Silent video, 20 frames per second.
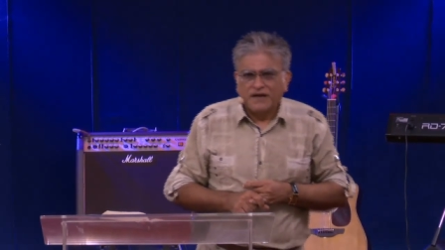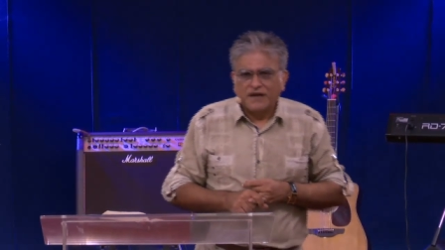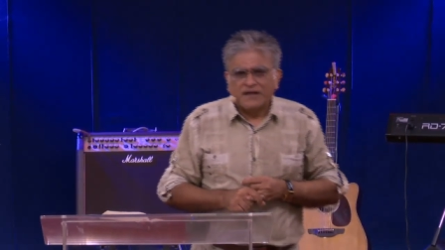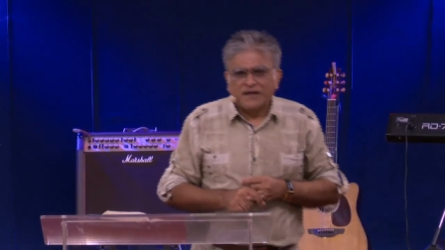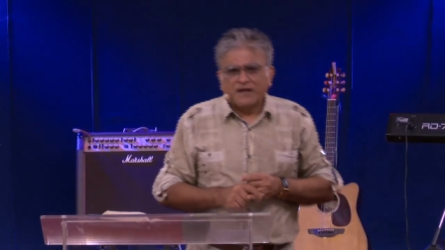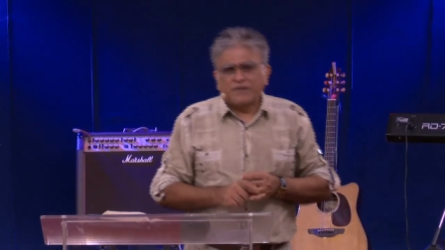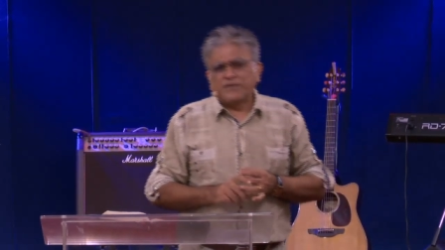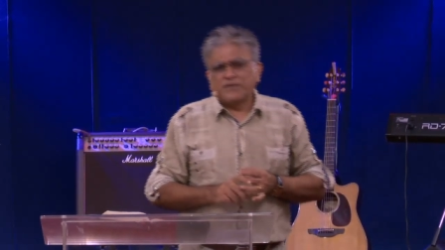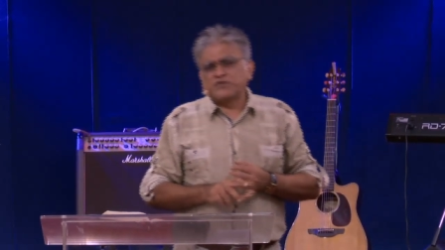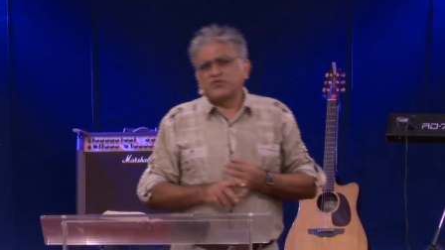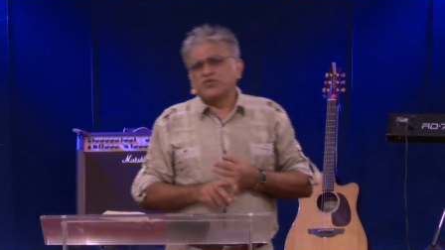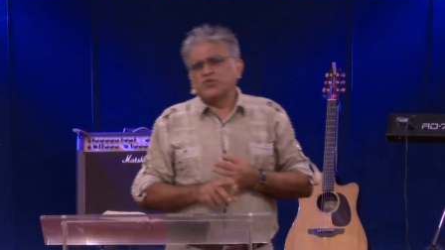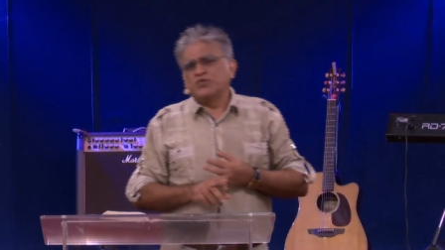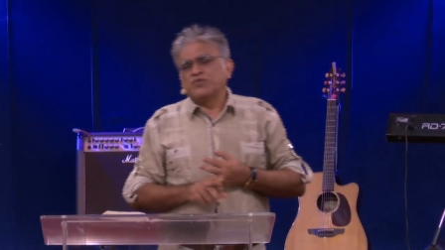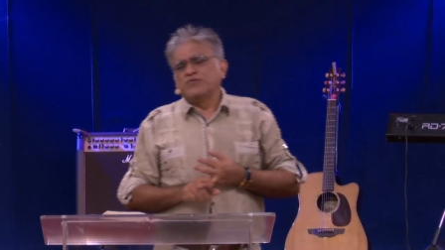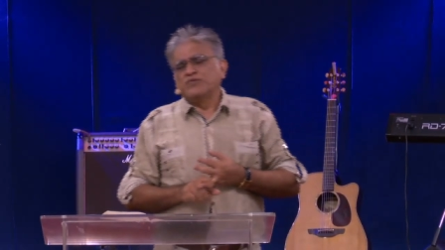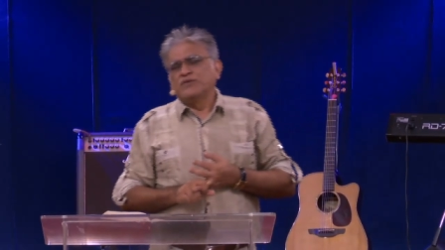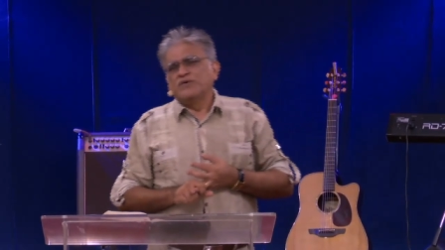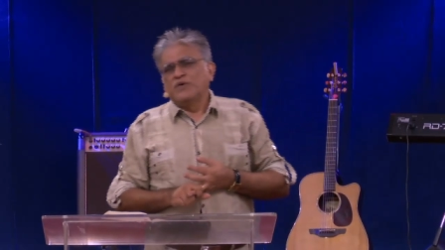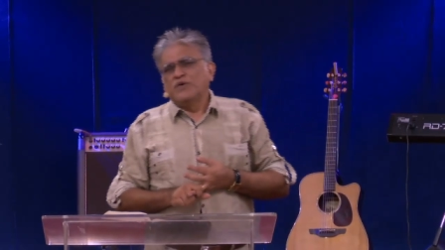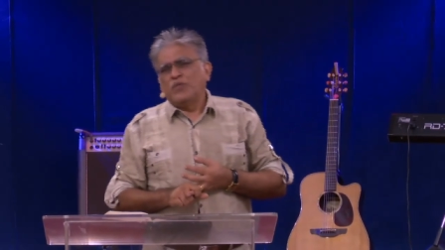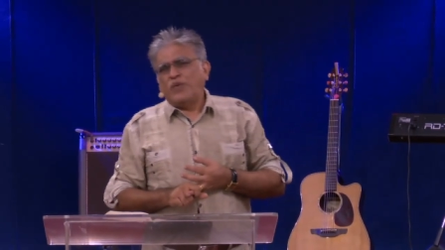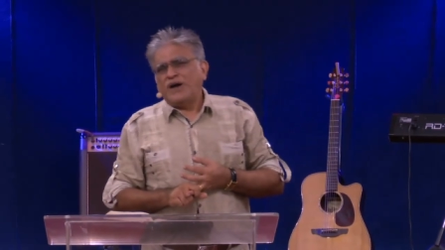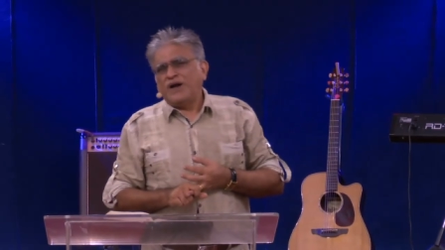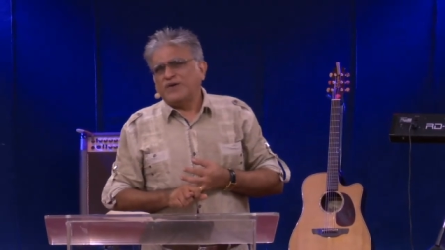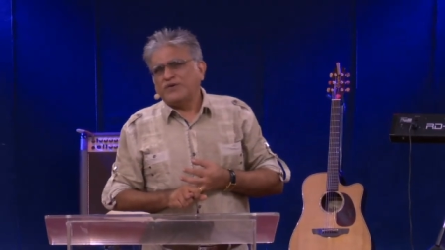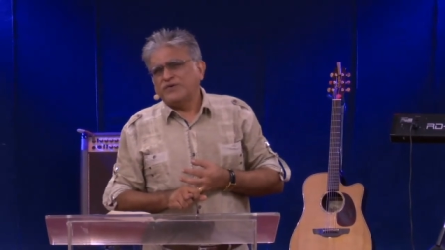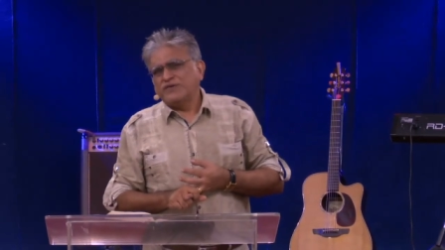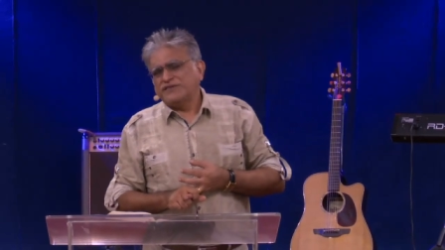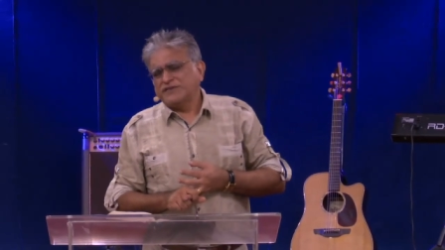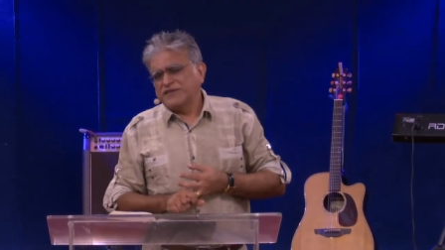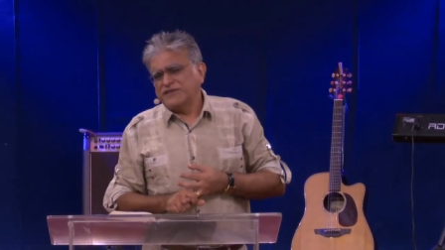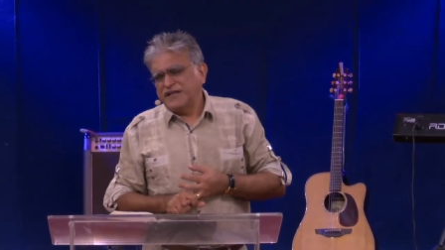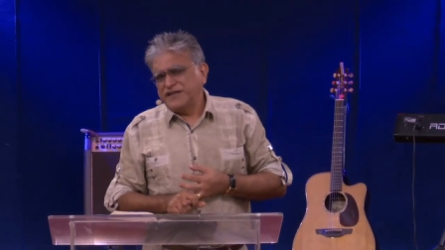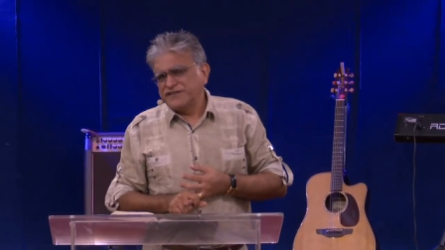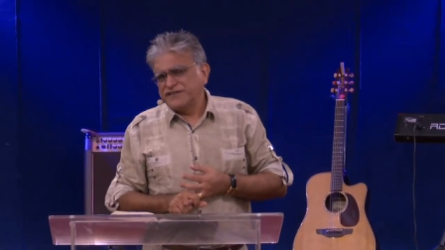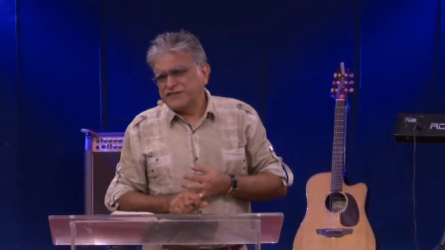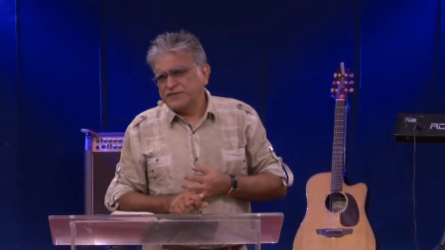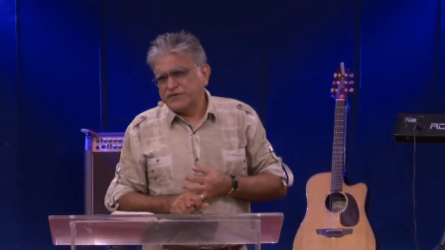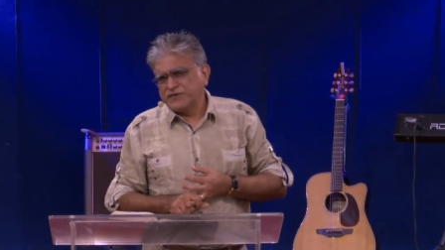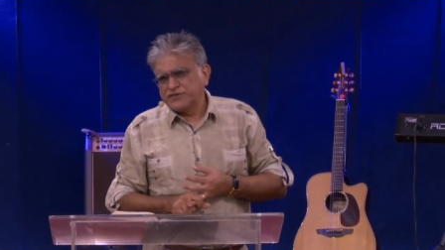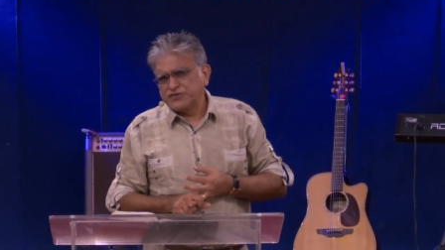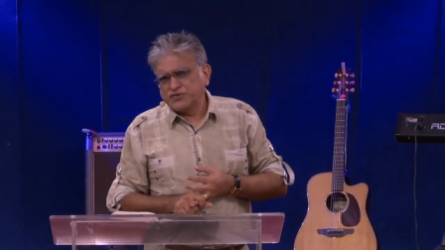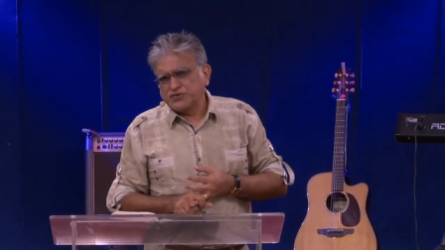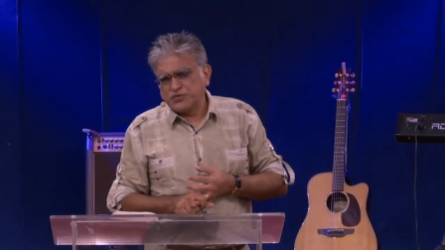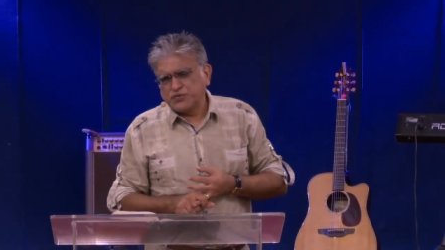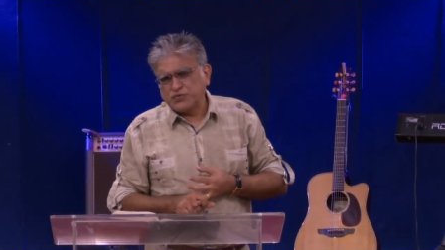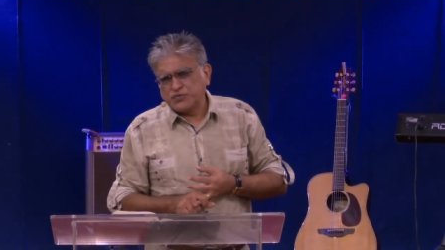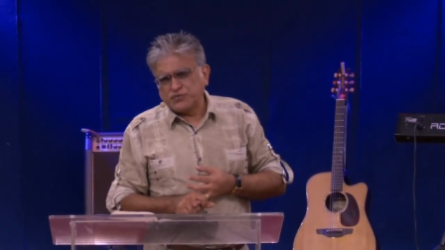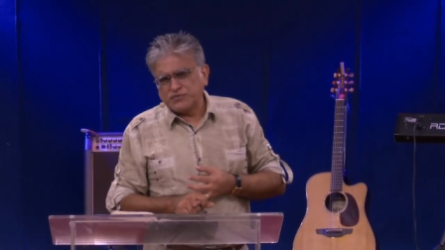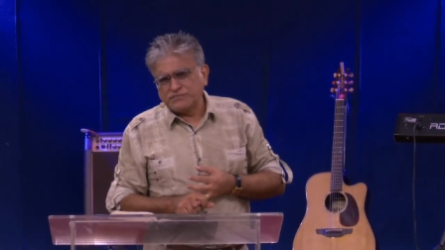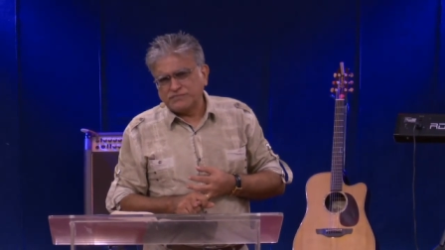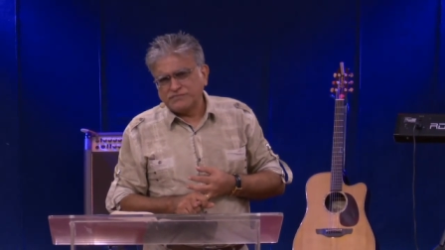Number two, what good is it going to do